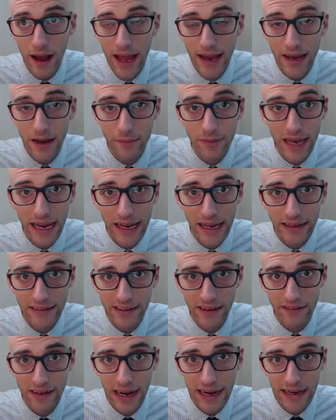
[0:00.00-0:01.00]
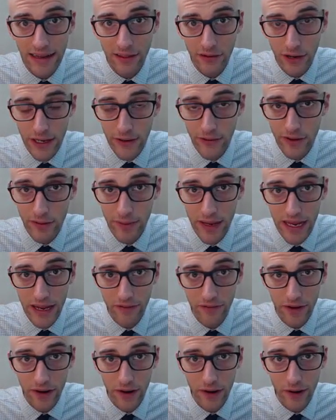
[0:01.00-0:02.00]
end up taking 793 with me
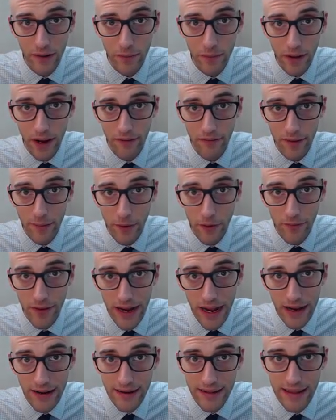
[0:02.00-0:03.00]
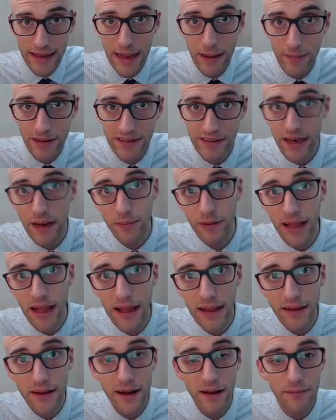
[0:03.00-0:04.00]
if you're moving on to the
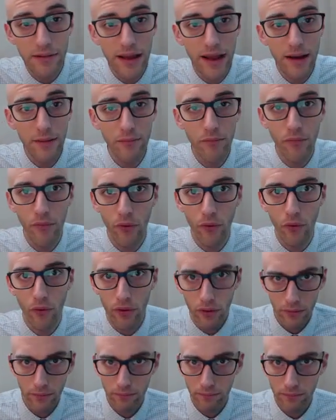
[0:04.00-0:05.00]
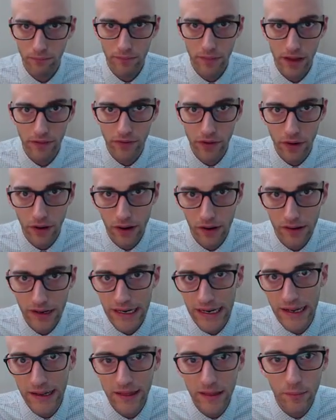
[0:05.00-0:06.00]
MSW at UWM, or if you're
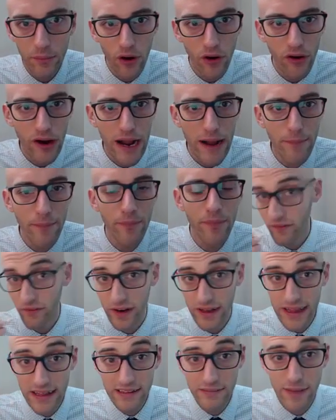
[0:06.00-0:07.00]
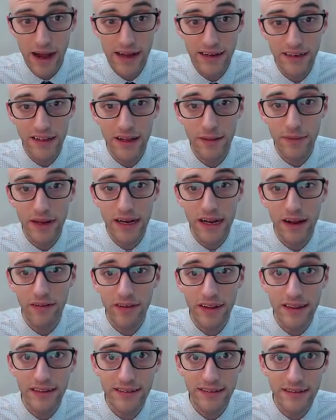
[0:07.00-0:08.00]
already in the program. For this module, I'm going to
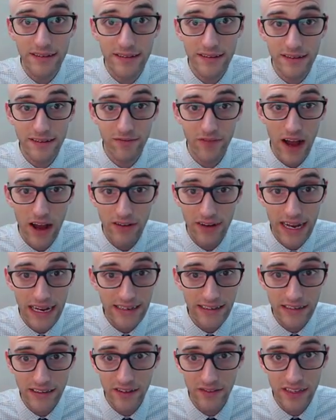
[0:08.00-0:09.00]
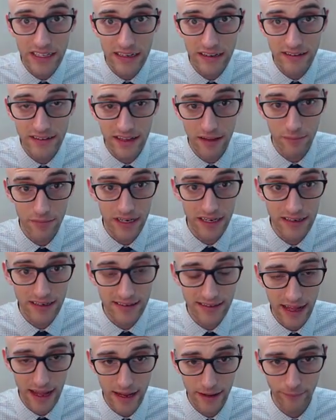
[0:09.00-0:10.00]
cover the foundations of single subject
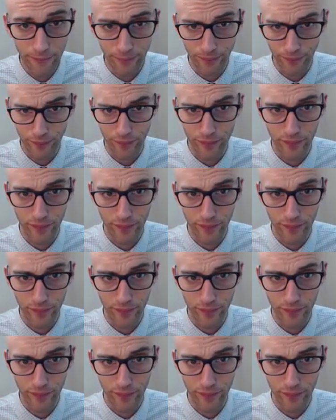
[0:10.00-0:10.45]
design,